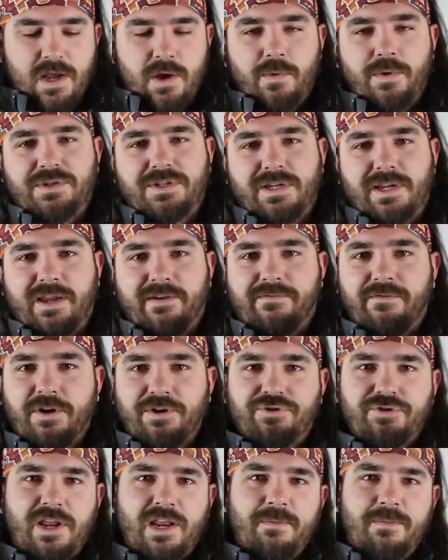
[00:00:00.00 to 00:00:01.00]
which can get
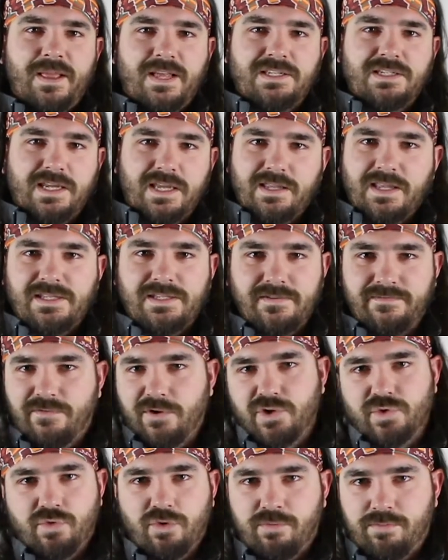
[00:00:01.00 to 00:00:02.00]
frustrating, but that's a
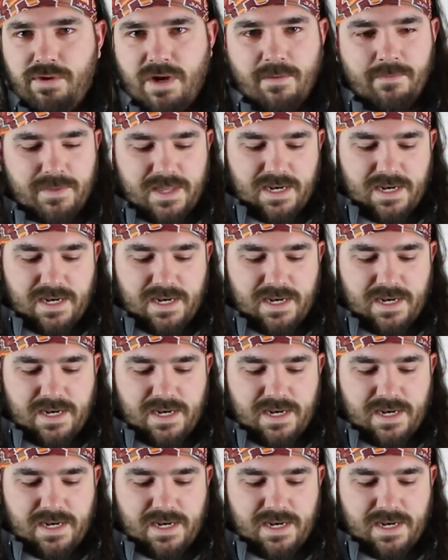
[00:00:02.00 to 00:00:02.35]
first world problem,